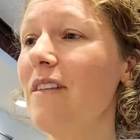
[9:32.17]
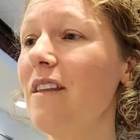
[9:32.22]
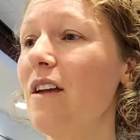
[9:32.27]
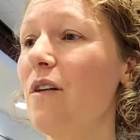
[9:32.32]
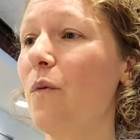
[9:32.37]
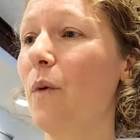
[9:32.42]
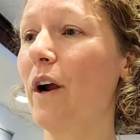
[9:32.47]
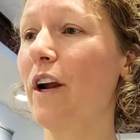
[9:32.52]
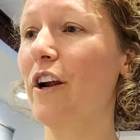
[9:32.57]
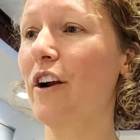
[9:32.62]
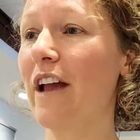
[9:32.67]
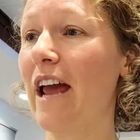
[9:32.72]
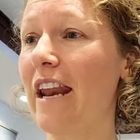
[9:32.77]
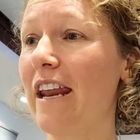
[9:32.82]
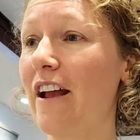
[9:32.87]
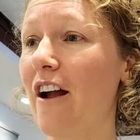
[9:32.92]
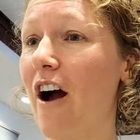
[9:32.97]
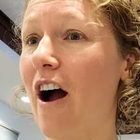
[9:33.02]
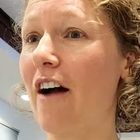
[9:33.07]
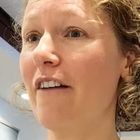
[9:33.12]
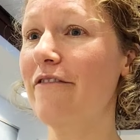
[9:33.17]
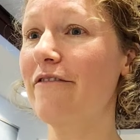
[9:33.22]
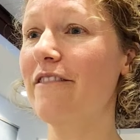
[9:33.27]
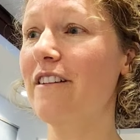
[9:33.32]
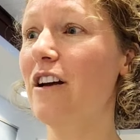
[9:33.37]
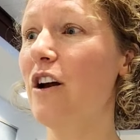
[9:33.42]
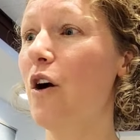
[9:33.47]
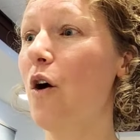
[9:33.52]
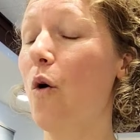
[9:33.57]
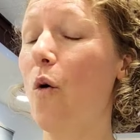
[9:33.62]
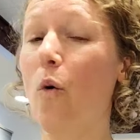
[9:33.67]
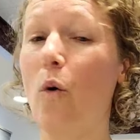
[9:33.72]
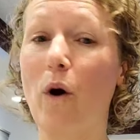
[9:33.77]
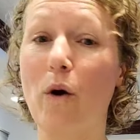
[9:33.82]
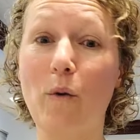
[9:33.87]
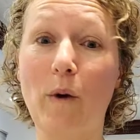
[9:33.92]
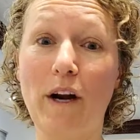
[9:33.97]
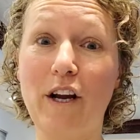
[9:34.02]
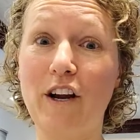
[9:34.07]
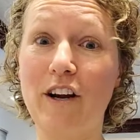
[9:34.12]
where you're getting off, or
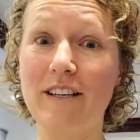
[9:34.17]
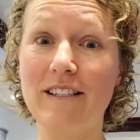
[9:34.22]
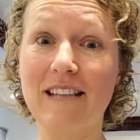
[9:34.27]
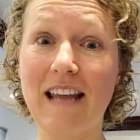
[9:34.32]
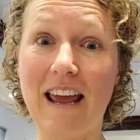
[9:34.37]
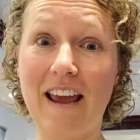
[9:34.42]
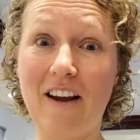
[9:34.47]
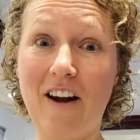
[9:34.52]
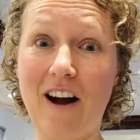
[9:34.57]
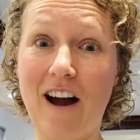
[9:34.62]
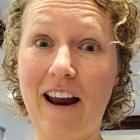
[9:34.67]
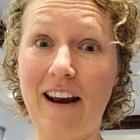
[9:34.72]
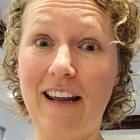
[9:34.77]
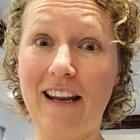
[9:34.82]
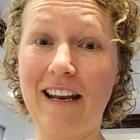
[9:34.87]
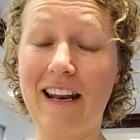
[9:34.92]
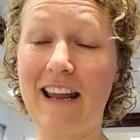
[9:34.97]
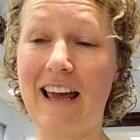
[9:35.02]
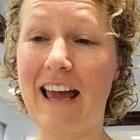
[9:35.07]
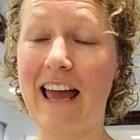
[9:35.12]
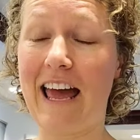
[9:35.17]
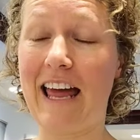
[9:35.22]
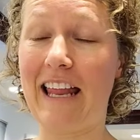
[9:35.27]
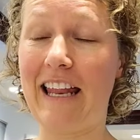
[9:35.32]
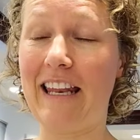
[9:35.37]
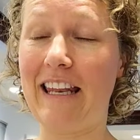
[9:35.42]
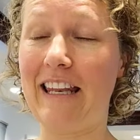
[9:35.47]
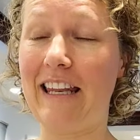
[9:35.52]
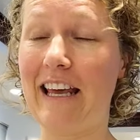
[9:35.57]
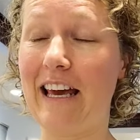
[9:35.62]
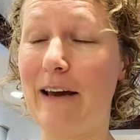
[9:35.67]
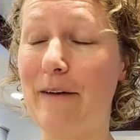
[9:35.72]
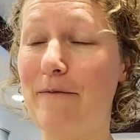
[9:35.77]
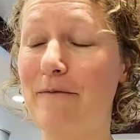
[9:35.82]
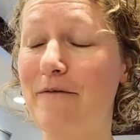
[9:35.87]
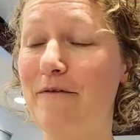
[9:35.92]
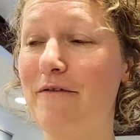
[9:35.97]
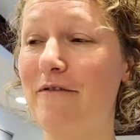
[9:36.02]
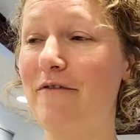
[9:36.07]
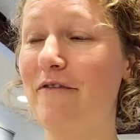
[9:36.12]
where you're staying on, and
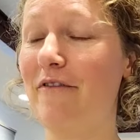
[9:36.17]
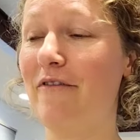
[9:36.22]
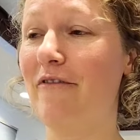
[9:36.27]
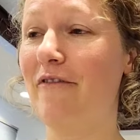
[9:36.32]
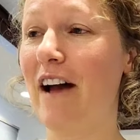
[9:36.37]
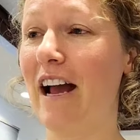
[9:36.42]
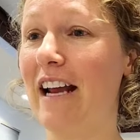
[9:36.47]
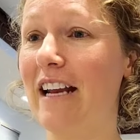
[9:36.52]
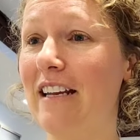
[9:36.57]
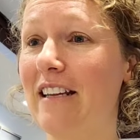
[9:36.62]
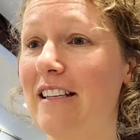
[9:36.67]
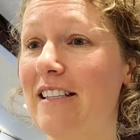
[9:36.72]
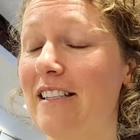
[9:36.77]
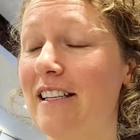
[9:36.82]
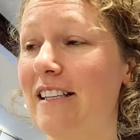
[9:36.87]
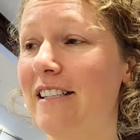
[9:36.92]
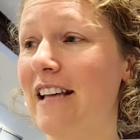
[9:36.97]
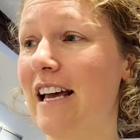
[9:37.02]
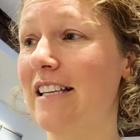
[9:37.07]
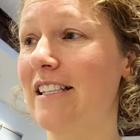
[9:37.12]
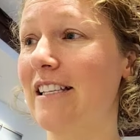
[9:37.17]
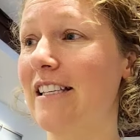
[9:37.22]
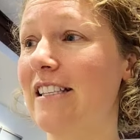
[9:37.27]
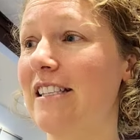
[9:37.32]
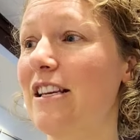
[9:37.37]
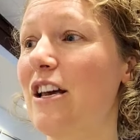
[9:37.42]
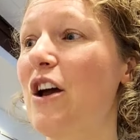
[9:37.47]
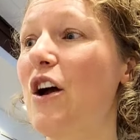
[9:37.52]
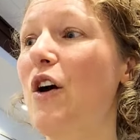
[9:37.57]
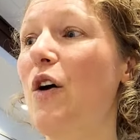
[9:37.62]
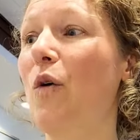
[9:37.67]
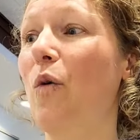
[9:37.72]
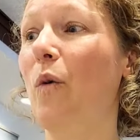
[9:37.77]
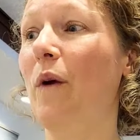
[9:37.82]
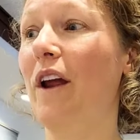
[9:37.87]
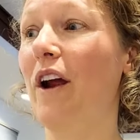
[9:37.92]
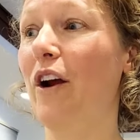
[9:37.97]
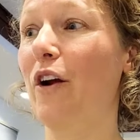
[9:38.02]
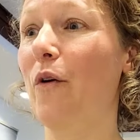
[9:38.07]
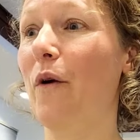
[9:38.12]
find the successes, we
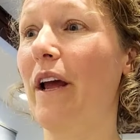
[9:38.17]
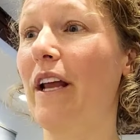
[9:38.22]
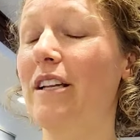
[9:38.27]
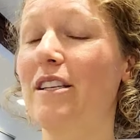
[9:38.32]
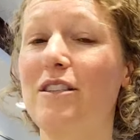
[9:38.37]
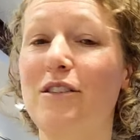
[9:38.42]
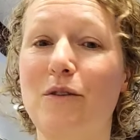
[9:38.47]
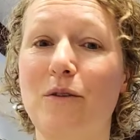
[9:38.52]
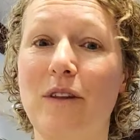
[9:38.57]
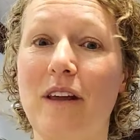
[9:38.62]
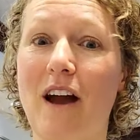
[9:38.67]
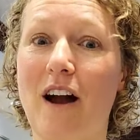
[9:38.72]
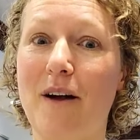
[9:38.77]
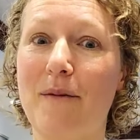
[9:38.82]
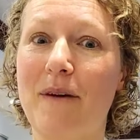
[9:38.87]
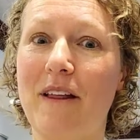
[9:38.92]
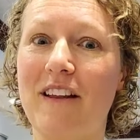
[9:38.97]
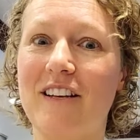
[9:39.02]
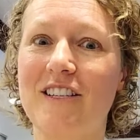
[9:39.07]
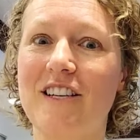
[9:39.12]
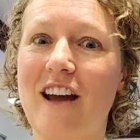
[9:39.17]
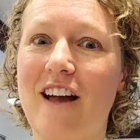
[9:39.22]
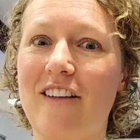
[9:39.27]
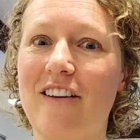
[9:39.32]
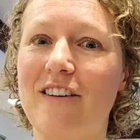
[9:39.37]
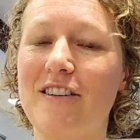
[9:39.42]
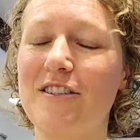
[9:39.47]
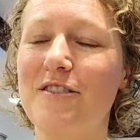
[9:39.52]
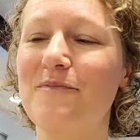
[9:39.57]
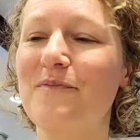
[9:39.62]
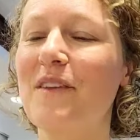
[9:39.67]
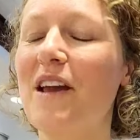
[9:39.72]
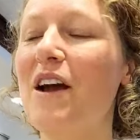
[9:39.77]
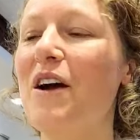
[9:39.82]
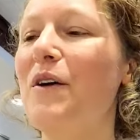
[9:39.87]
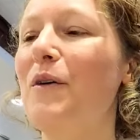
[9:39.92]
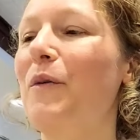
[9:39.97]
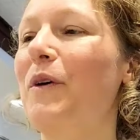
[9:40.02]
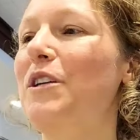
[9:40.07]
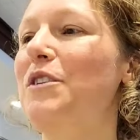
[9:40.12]
are going to do the acapella challenge,
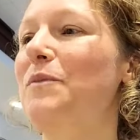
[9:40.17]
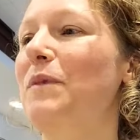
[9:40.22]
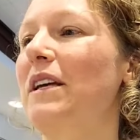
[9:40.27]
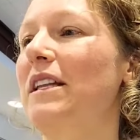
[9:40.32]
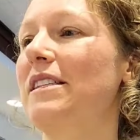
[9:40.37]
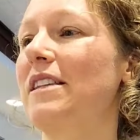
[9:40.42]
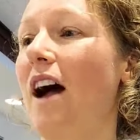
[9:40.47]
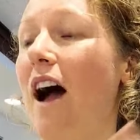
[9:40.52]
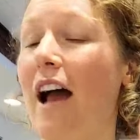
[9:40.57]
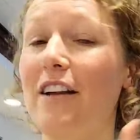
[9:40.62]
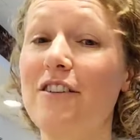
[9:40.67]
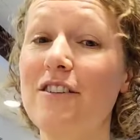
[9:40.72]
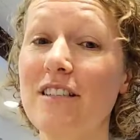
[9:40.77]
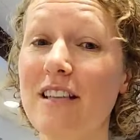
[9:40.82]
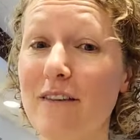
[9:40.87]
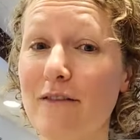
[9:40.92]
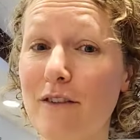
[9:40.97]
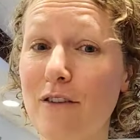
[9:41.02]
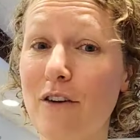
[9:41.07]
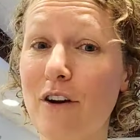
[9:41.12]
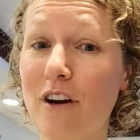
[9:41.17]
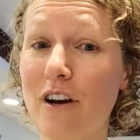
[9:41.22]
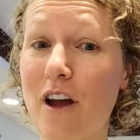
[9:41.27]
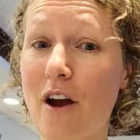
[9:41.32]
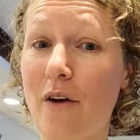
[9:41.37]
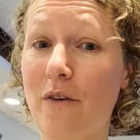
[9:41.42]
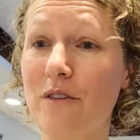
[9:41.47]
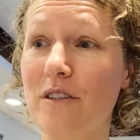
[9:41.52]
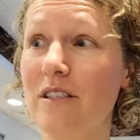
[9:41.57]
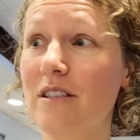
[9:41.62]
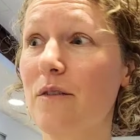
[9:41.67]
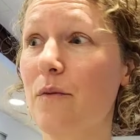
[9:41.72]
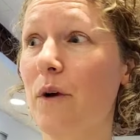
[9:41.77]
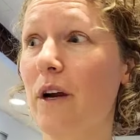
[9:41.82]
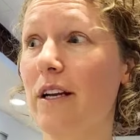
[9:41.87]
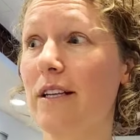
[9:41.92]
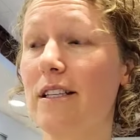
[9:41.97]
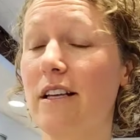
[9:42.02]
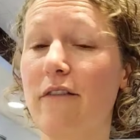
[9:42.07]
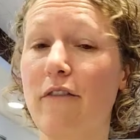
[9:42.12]
which means I just give you your note. We're going
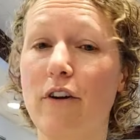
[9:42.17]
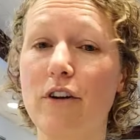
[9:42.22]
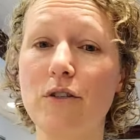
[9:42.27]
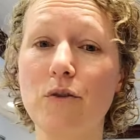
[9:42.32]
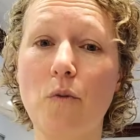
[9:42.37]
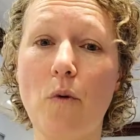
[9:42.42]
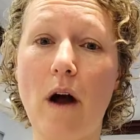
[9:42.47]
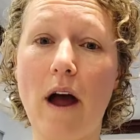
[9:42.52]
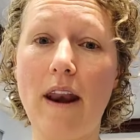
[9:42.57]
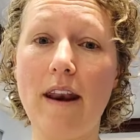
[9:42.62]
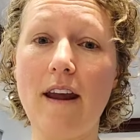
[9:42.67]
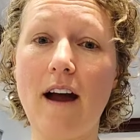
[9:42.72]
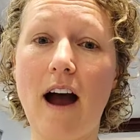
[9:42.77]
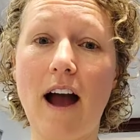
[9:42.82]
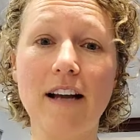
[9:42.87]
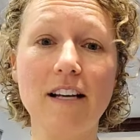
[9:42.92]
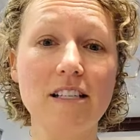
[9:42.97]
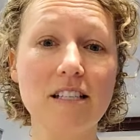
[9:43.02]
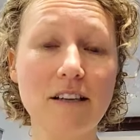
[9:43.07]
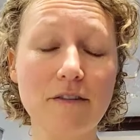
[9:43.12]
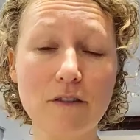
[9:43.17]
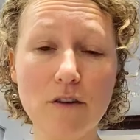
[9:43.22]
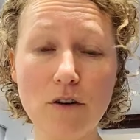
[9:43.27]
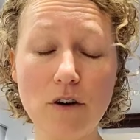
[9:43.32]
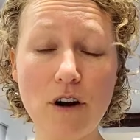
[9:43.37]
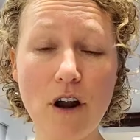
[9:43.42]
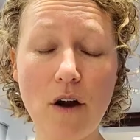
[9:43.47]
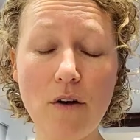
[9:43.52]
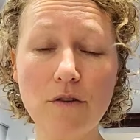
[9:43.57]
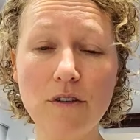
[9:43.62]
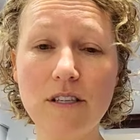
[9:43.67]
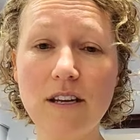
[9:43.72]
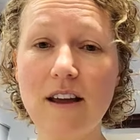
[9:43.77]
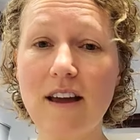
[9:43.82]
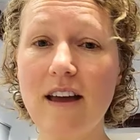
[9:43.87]
to sing verse 1. I just give you your note,